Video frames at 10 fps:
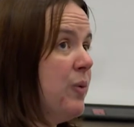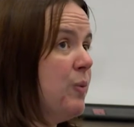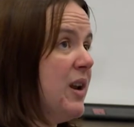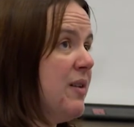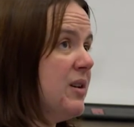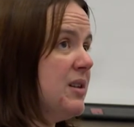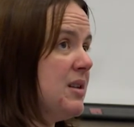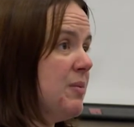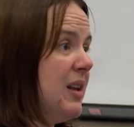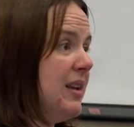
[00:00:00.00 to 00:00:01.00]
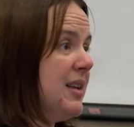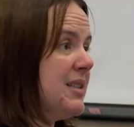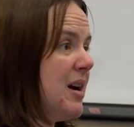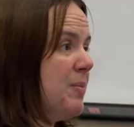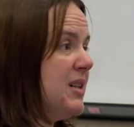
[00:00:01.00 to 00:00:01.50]
Whenever something like this
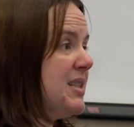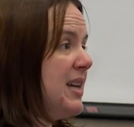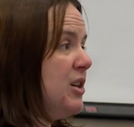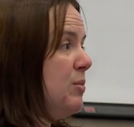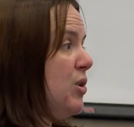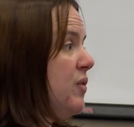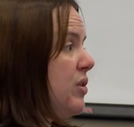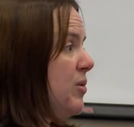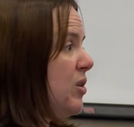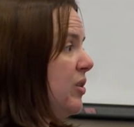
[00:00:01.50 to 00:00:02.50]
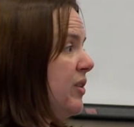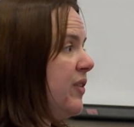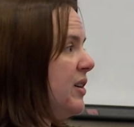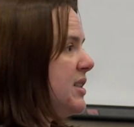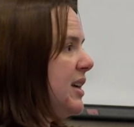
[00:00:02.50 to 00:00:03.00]
happens, say you move them all, the
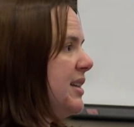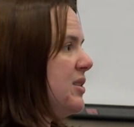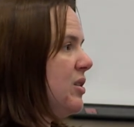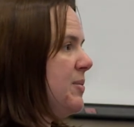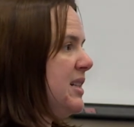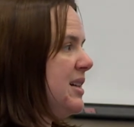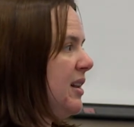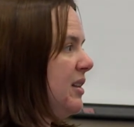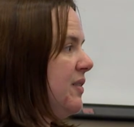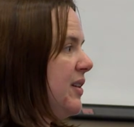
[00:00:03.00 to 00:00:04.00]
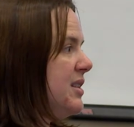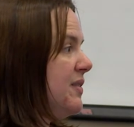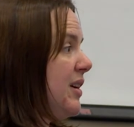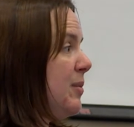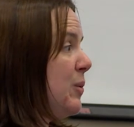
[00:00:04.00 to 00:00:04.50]
first thing is going to be telling the friends
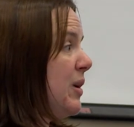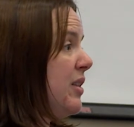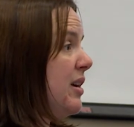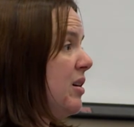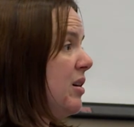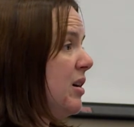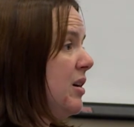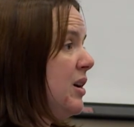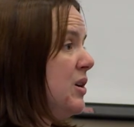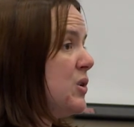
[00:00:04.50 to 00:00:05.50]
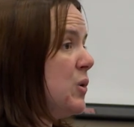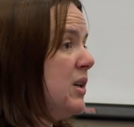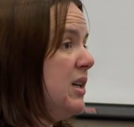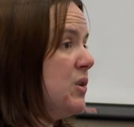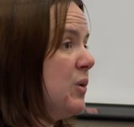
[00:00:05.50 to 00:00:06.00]
and family where they are, so
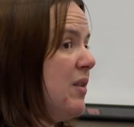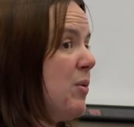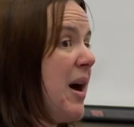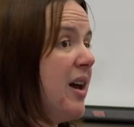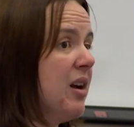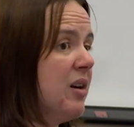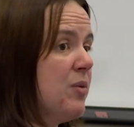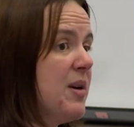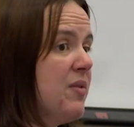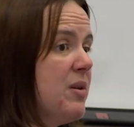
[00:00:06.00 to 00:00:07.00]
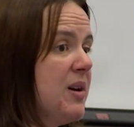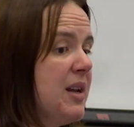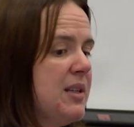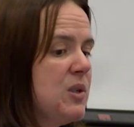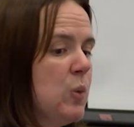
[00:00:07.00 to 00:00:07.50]
that you don't have a panic from
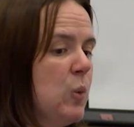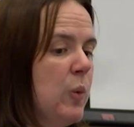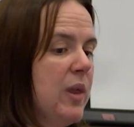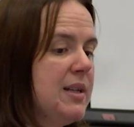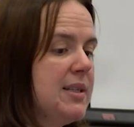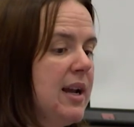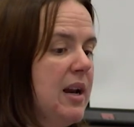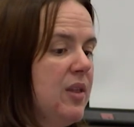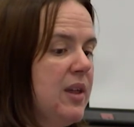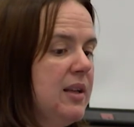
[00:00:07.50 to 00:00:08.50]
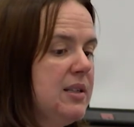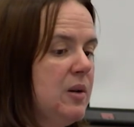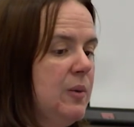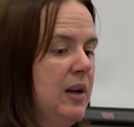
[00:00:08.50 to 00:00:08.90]
everybody. So that's the kind of things that we